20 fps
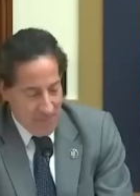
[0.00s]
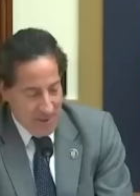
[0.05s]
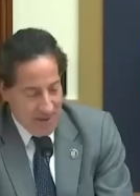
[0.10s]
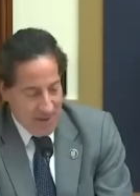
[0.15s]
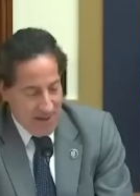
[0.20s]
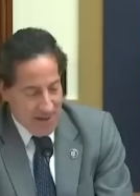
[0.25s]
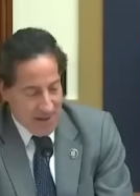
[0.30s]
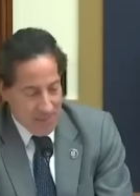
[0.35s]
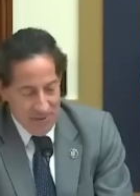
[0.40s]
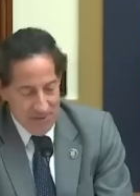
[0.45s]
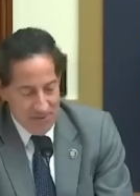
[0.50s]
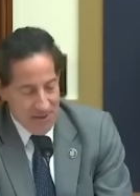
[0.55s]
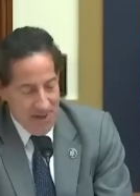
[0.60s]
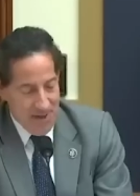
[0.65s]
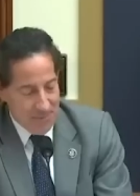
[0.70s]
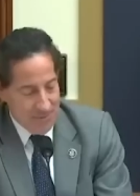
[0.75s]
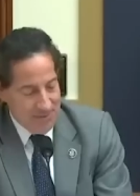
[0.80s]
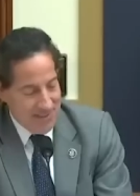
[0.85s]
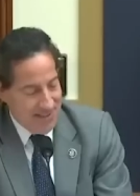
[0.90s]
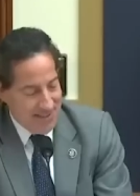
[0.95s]
the FBI.
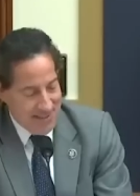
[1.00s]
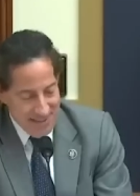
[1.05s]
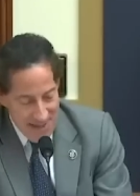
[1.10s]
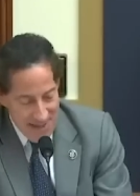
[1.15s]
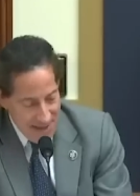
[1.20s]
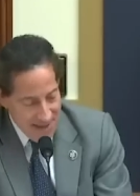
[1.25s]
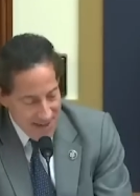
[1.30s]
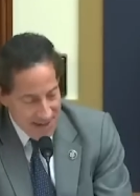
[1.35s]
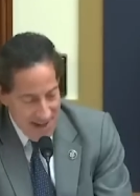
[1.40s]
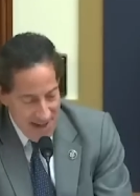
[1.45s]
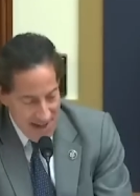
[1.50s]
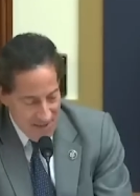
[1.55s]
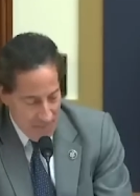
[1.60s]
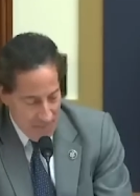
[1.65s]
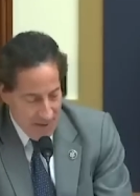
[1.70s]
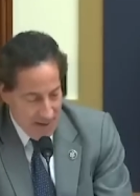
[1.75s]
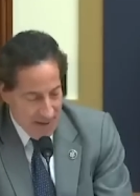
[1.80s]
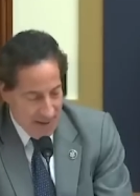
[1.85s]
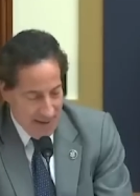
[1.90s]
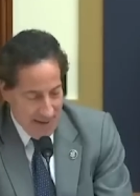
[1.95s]
Mr. Epps is not an
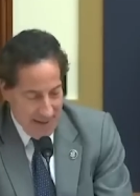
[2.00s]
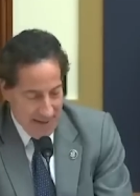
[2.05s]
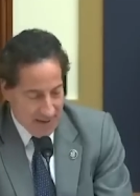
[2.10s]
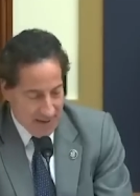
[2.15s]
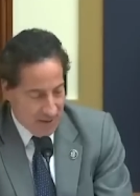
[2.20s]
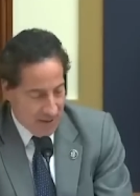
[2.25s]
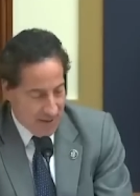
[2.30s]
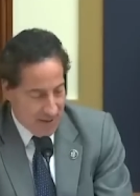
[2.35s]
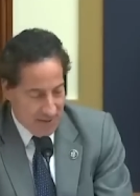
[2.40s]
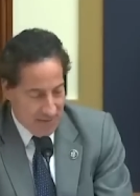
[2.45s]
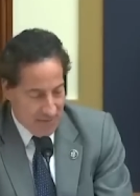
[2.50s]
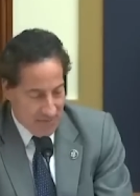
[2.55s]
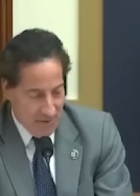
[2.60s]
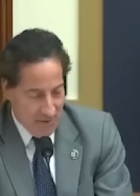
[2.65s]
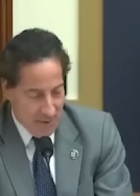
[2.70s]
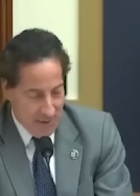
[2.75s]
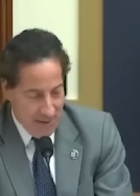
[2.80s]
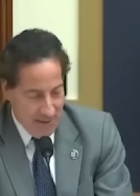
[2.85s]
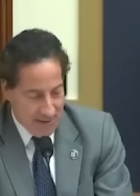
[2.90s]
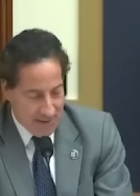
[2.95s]
FBI agent.
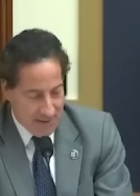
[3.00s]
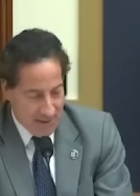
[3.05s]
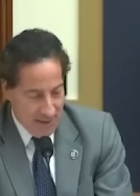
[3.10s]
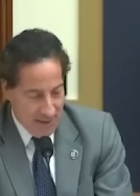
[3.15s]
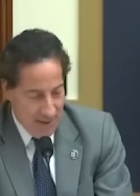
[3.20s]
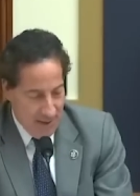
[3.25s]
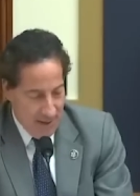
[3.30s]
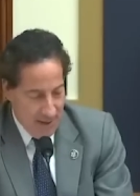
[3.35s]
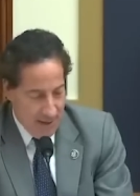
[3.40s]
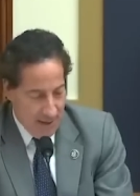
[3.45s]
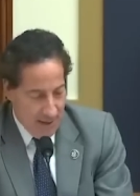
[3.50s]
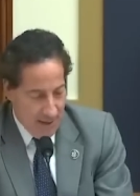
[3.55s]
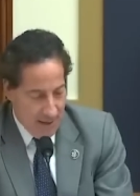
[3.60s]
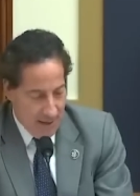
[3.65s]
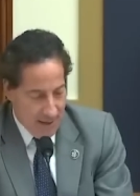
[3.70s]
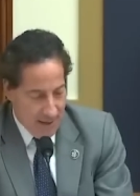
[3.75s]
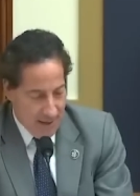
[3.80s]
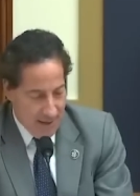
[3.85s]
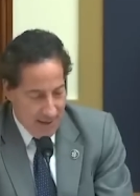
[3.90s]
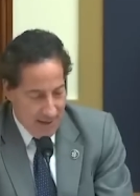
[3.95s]
For it is
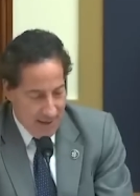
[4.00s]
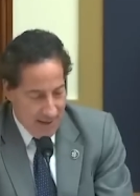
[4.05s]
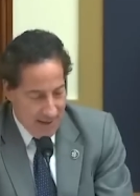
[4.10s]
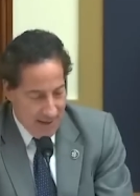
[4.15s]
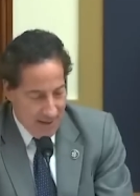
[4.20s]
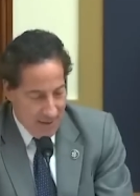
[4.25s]
uh,